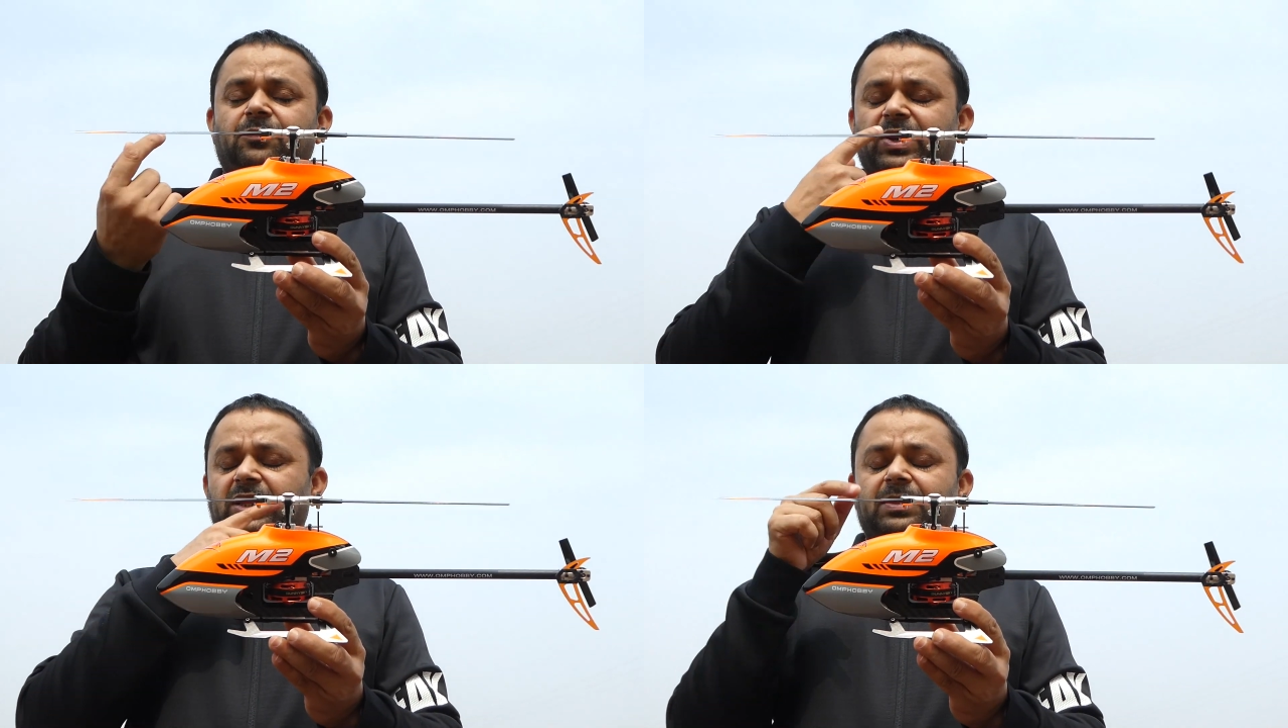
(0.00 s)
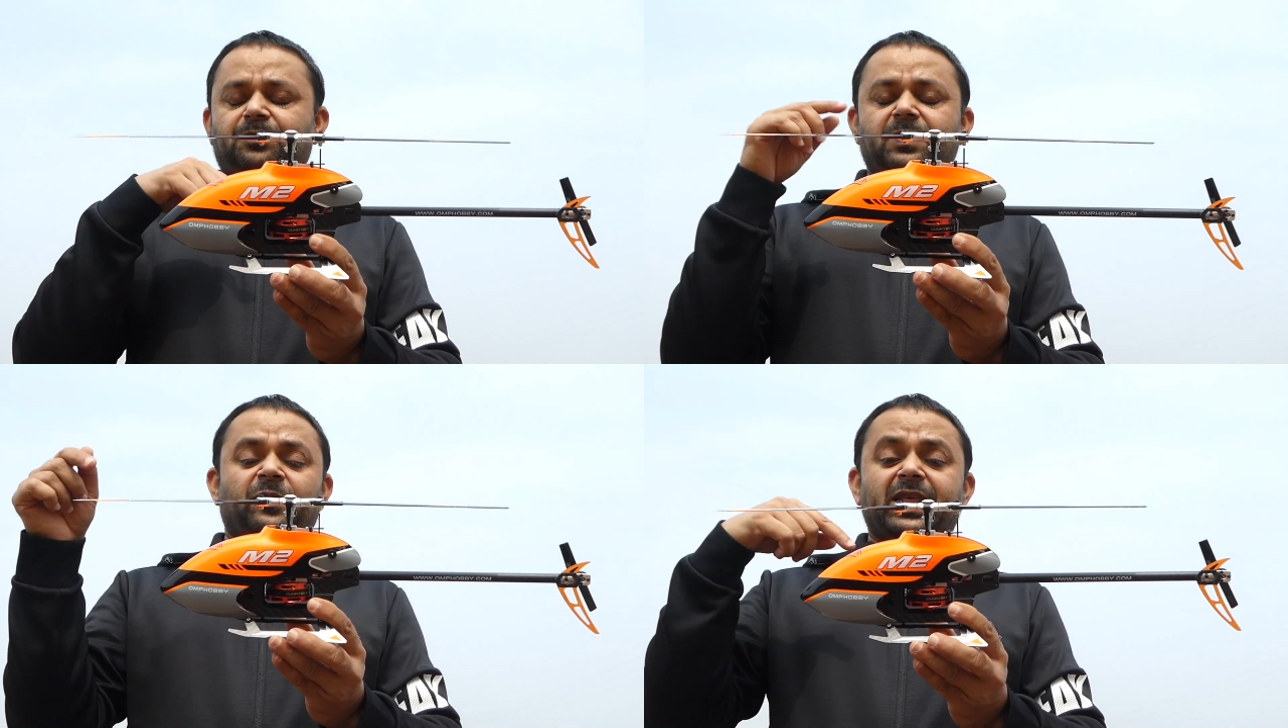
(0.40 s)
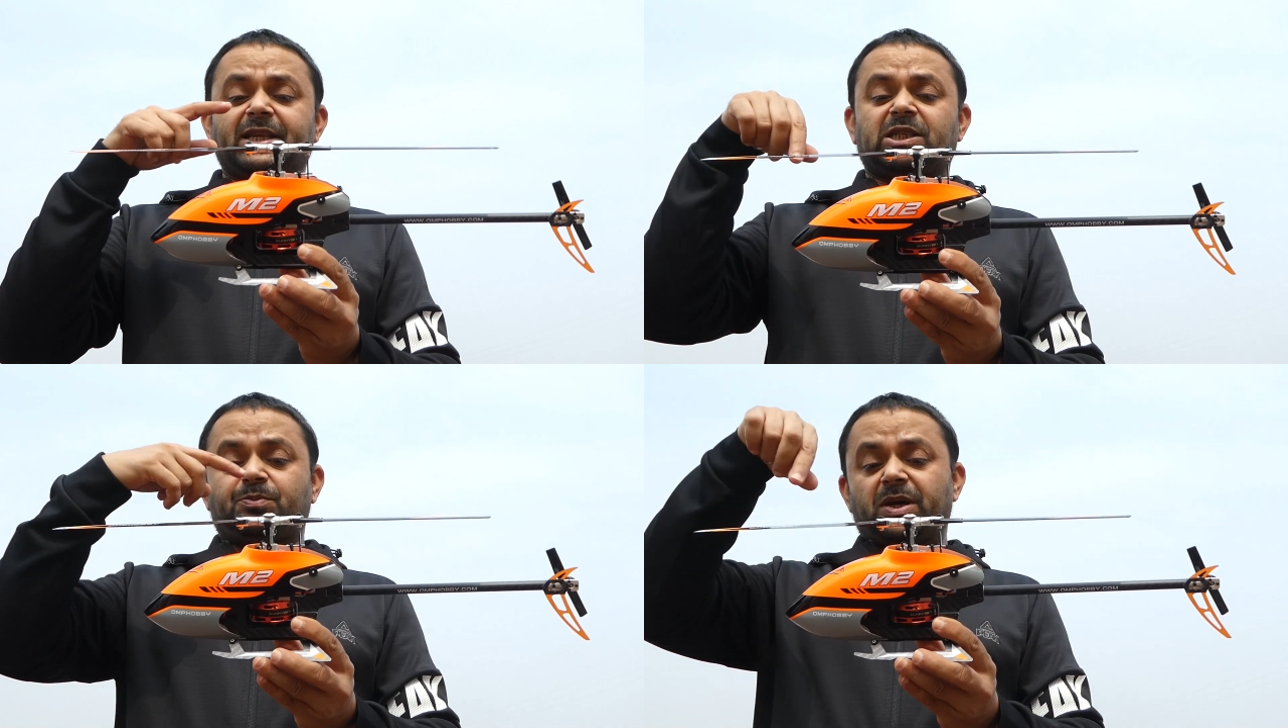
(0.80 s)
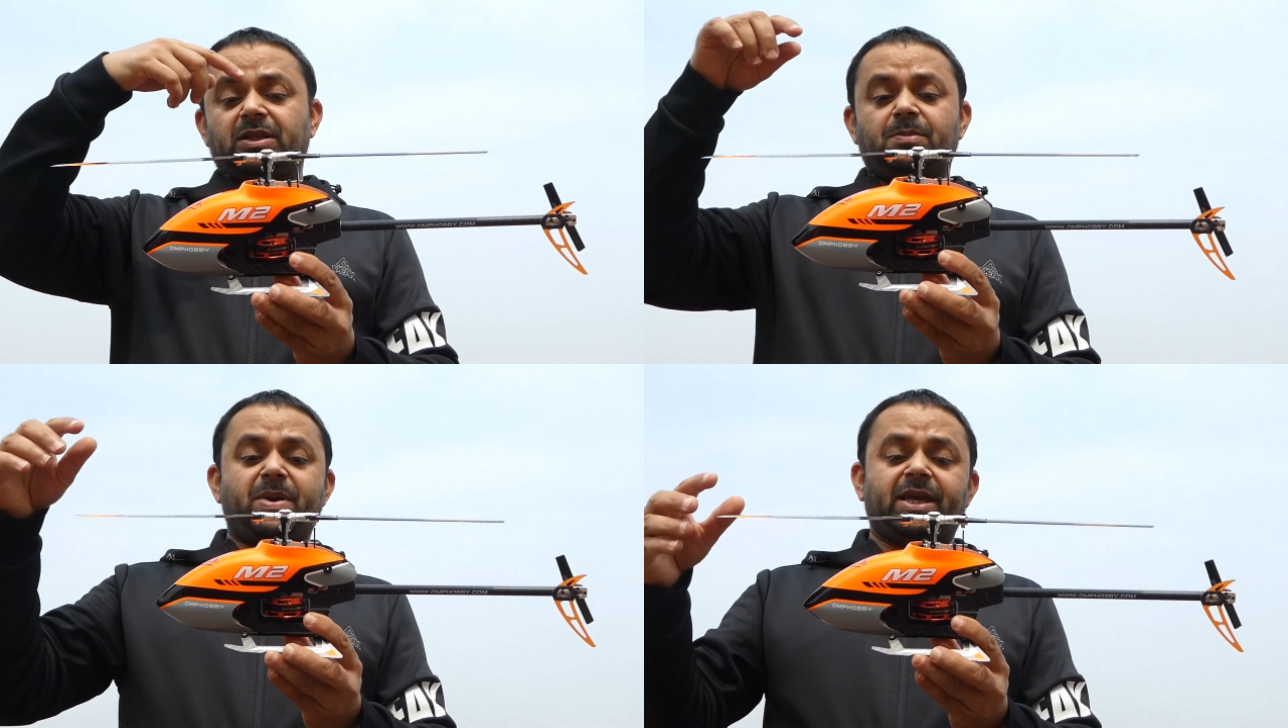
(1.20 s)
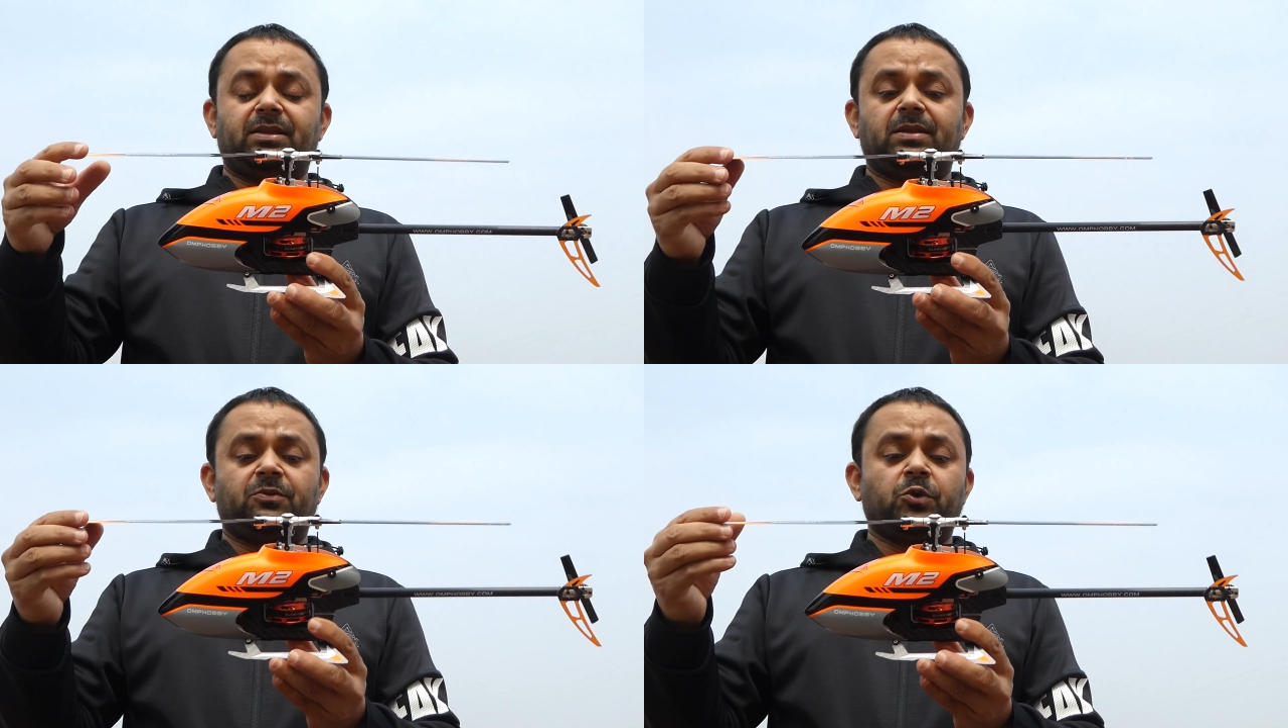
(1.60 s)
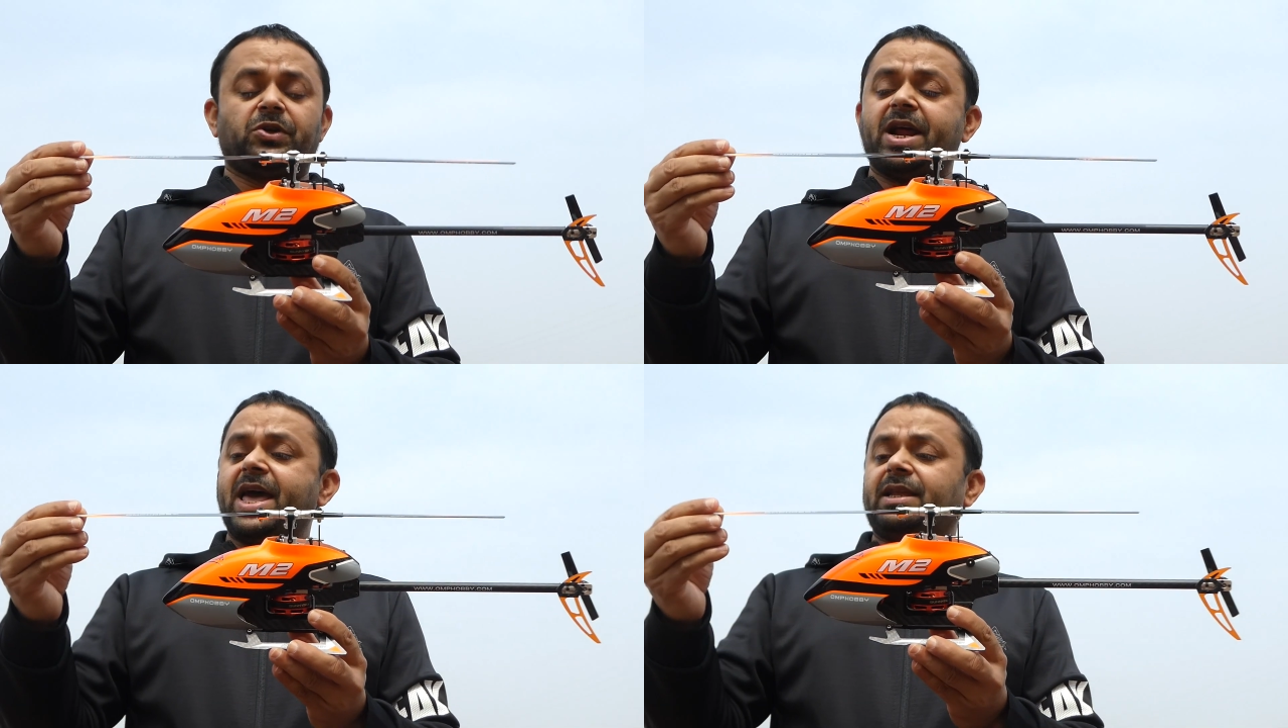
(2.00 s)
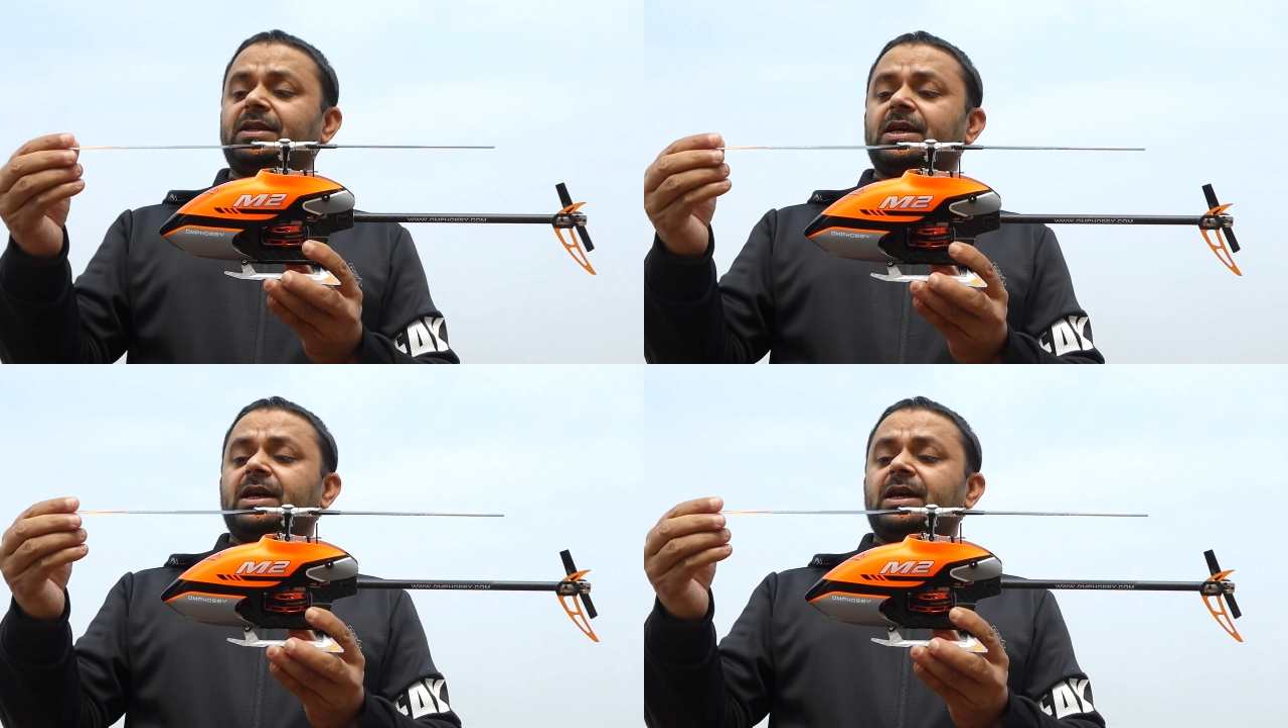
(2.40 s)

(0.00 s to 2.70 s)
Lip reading: when I spun the main rotor head,